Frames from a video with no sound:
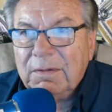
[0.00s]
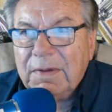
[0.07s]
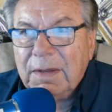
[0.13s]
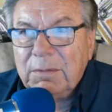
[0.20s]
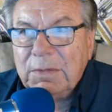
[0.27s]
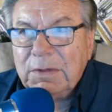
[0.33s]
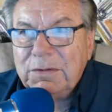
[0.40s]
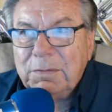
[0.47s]

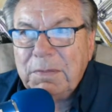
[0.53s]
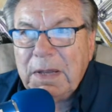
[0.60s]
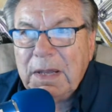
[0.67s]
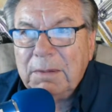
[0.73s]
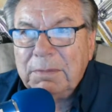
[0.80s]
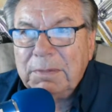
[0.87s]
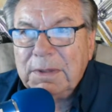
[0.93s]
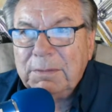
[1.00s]
much
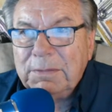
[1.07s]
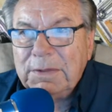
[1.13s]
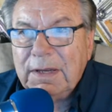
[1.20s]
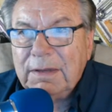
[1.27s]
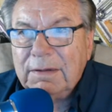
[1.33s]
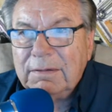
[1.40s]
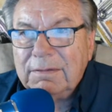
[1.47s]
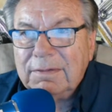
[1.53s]
Bob comes
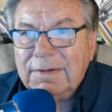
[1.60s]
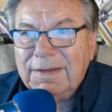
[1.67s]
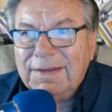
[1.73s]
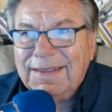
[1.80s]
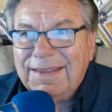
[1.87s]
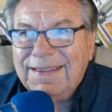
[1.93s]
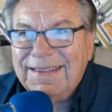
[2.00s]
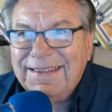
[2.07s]
out,
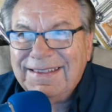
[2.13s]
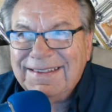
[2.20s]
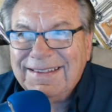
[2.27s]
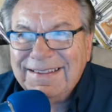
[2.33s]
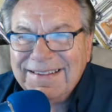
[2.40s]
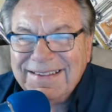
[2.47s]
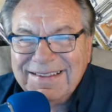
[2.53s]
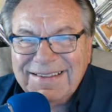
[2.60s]

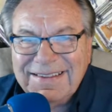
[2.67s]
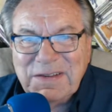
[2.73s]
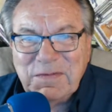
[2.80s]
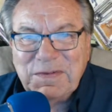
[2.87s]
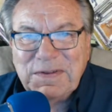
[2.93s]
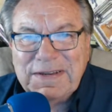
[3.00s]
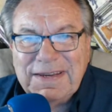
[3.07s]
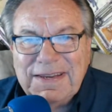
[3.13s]
if
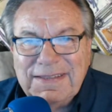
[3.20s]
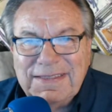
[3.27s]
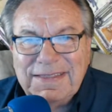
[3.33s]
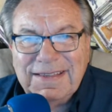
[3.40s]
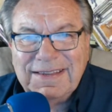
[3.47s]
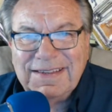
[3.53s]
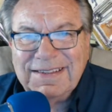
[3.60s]
anything.